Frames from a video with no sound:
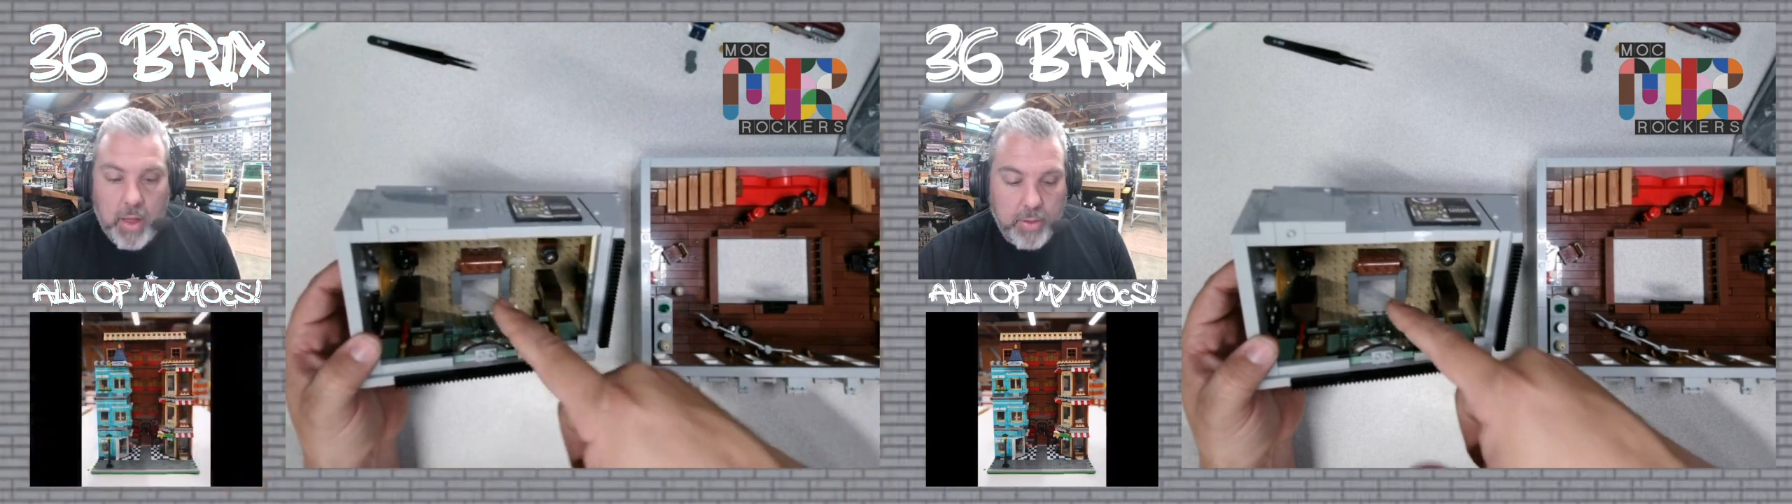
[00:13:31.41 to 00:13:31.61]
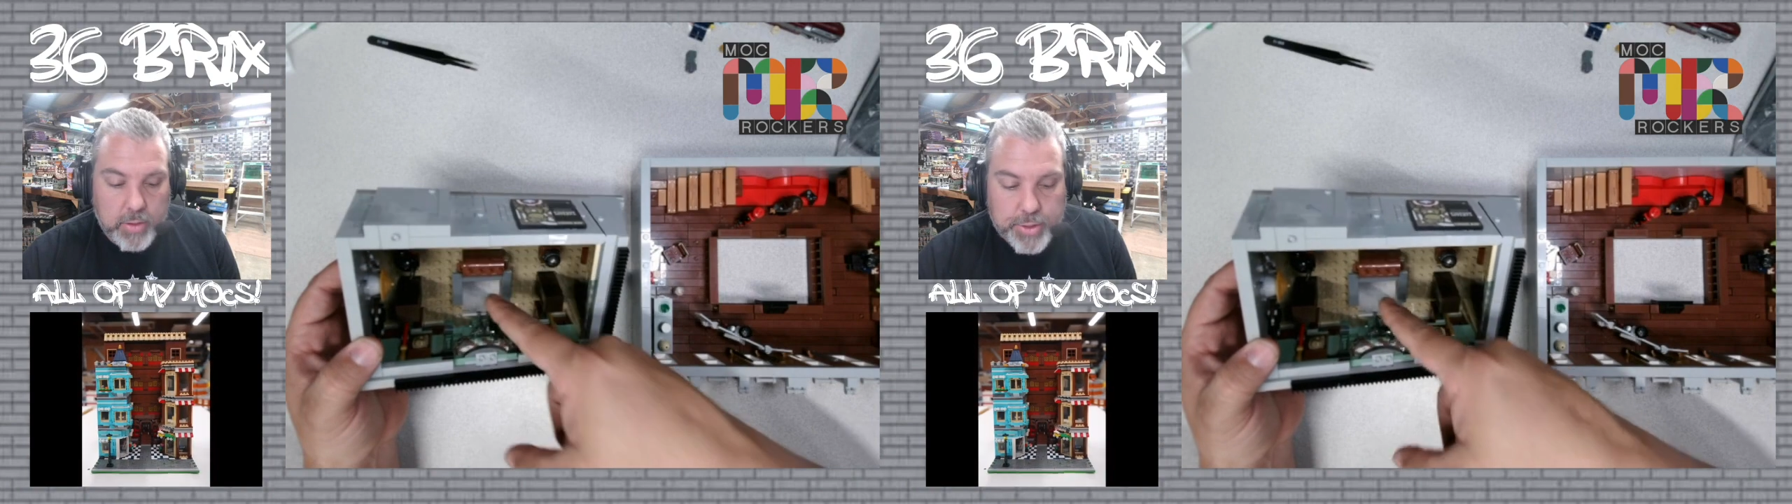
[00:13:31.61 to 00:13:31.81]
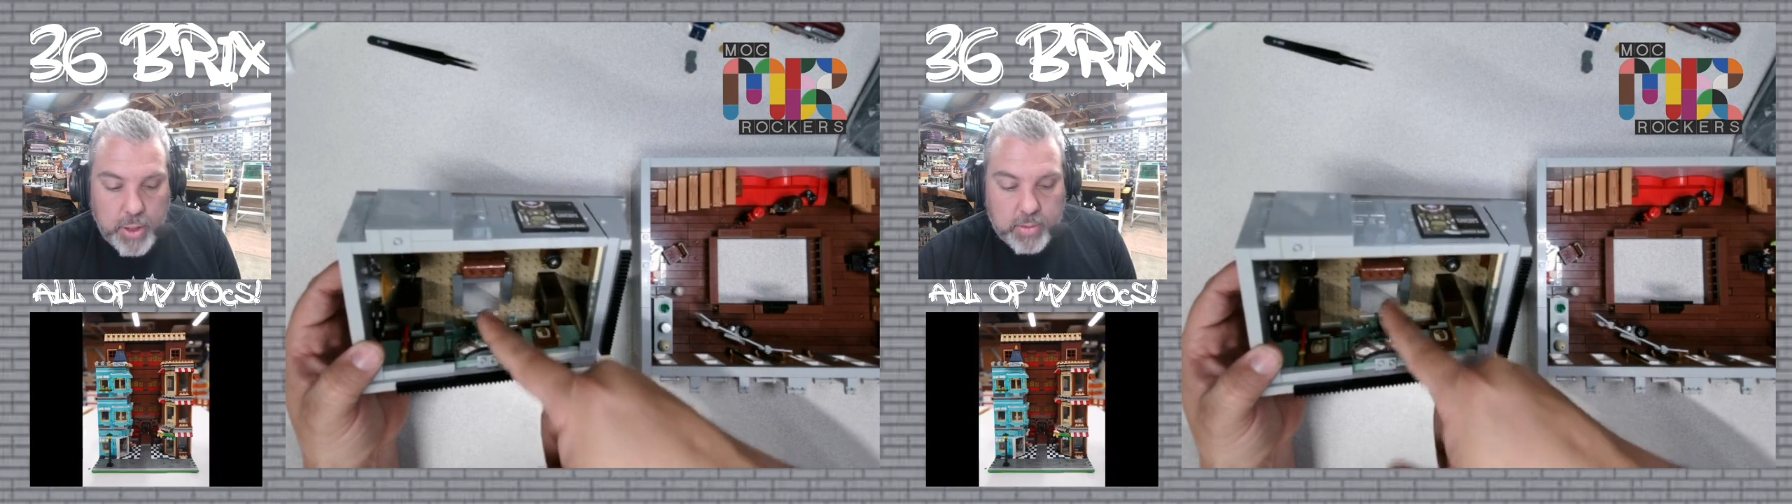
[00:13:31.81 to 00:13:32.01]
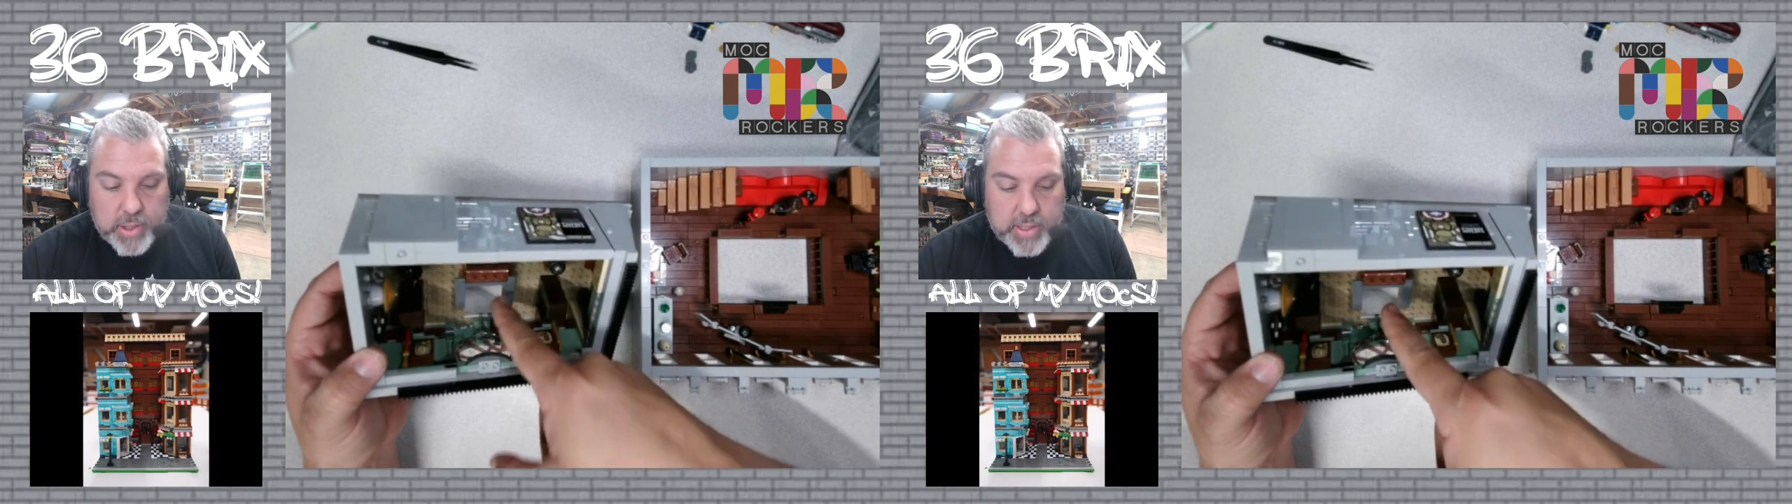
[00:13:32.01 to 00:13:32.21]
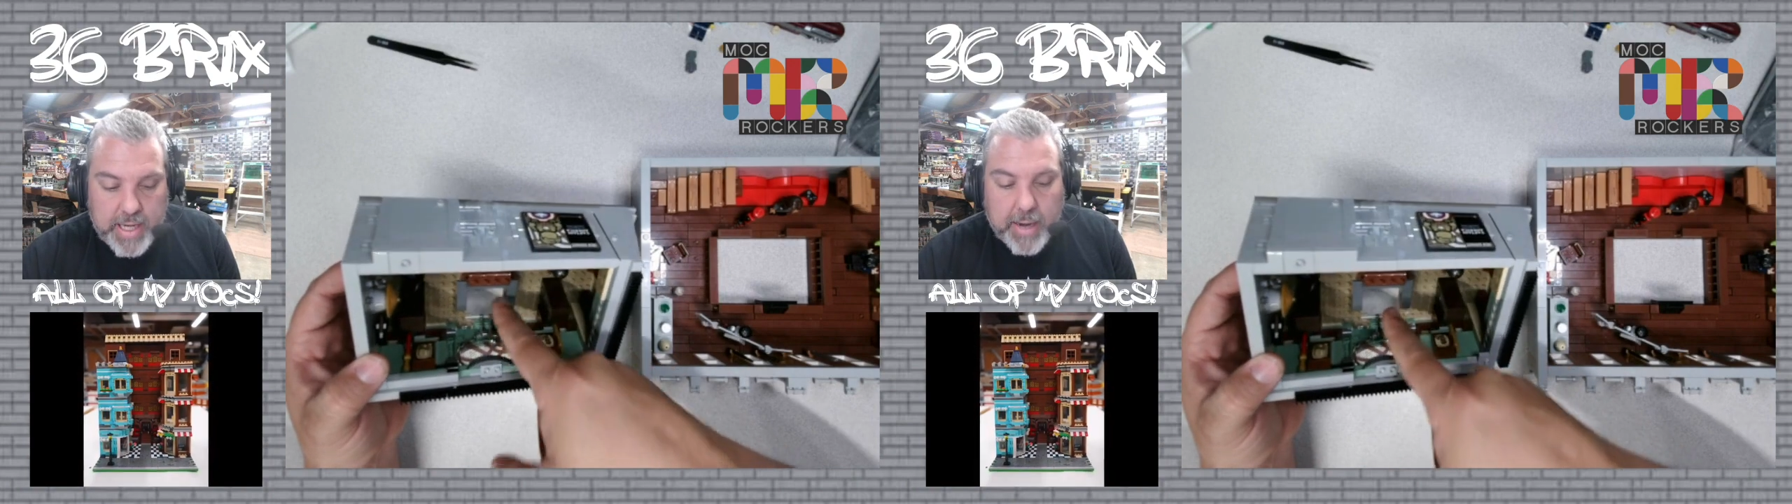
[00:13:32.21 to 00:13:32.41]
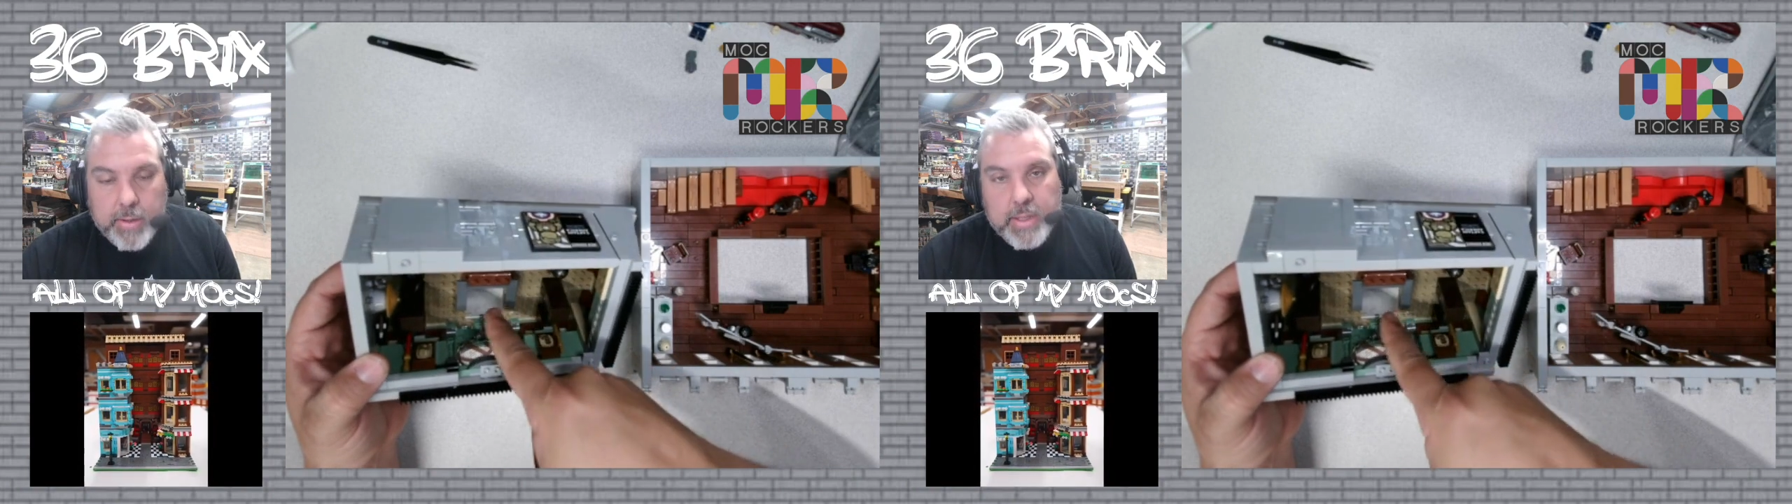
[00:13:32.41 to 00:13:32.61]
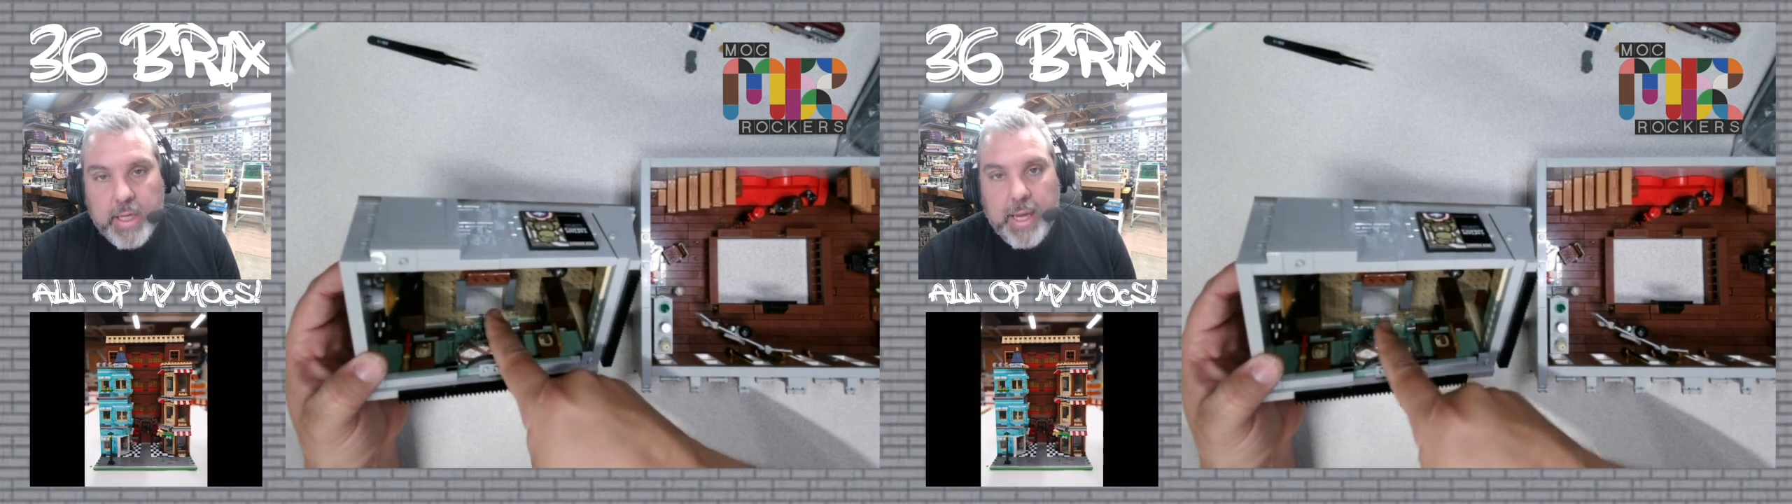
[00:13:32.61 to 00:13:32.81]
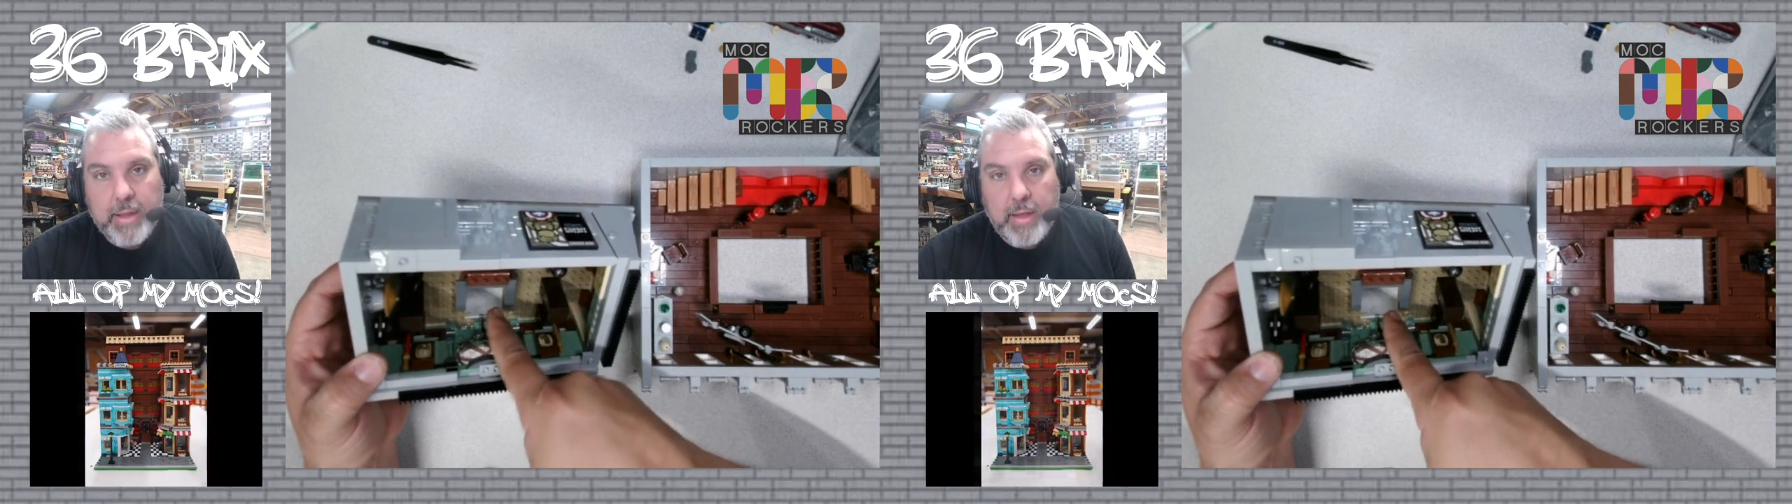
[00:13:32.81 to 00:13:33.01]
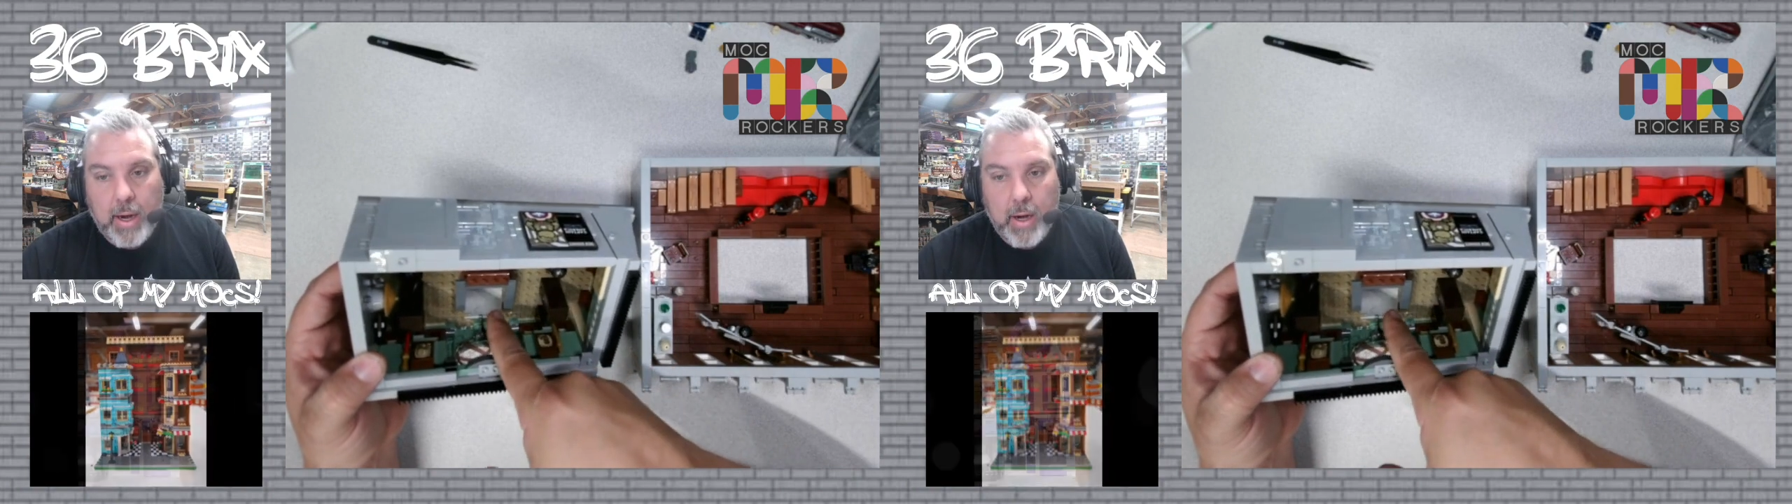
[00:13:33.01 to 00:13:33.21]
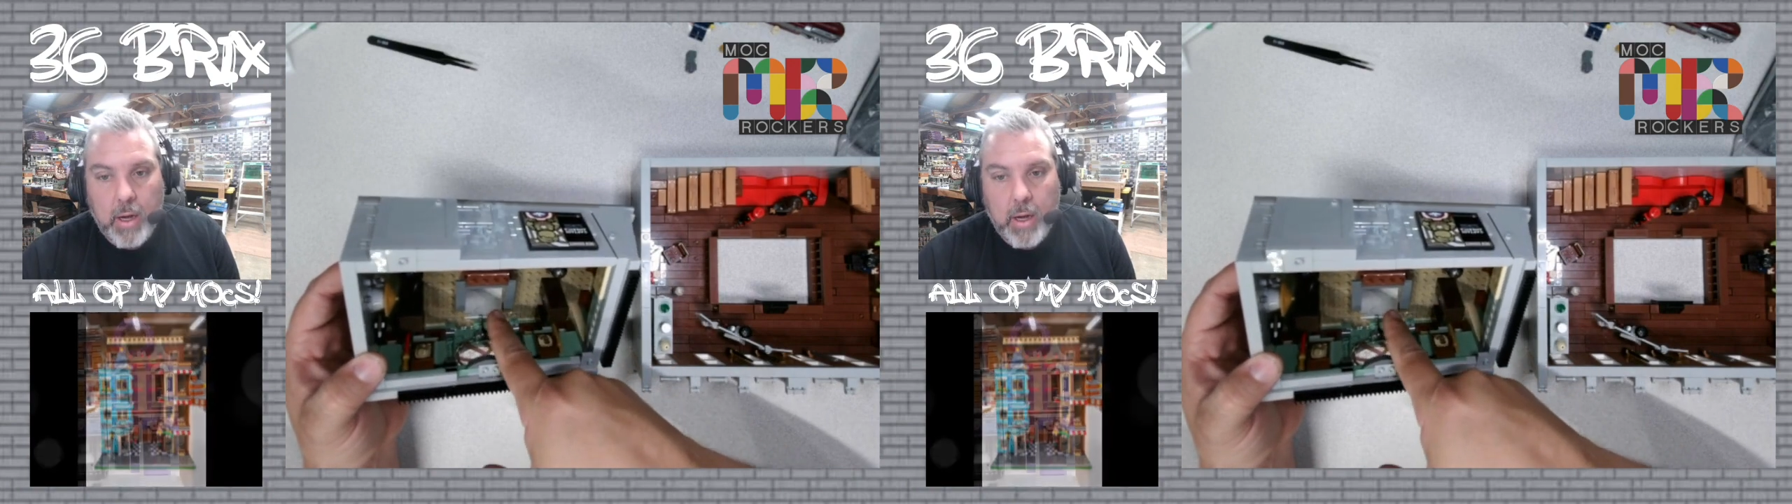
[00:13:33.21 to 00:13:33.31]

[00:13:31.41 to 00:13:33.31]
There's no stairs to get there.